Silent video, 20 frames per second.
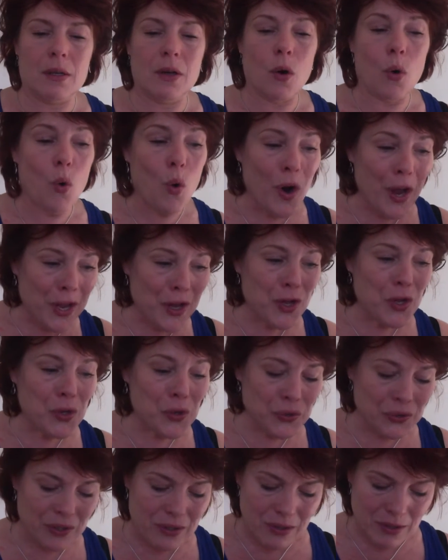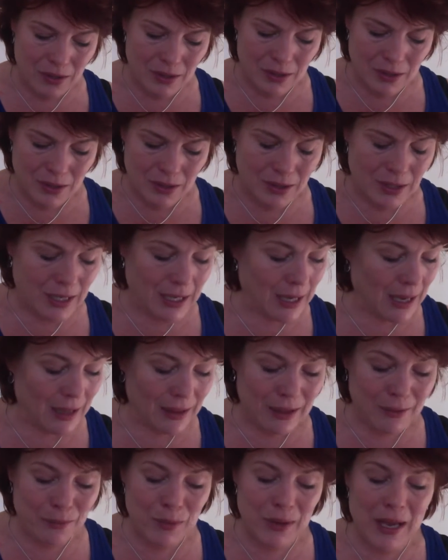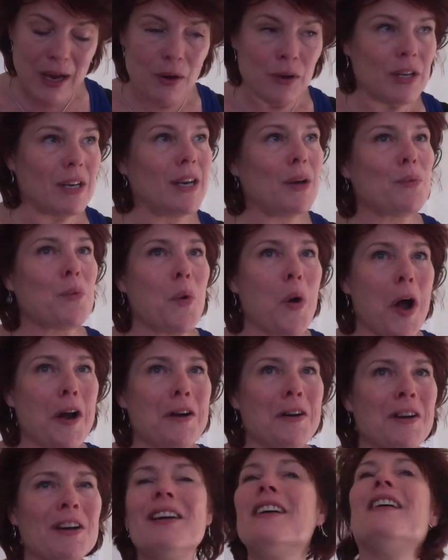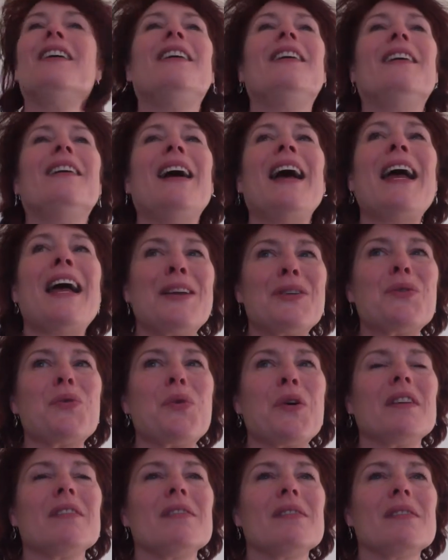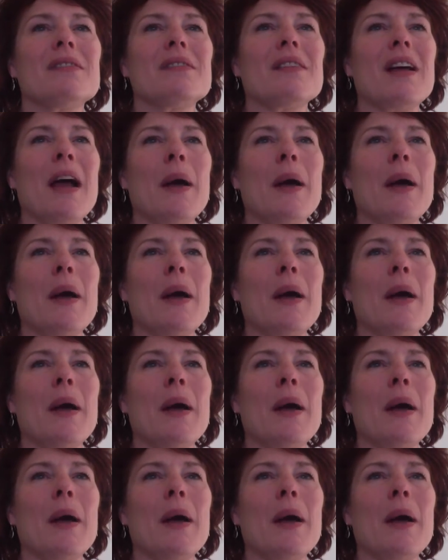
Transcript: Oils. You can't live without. You need water and oils.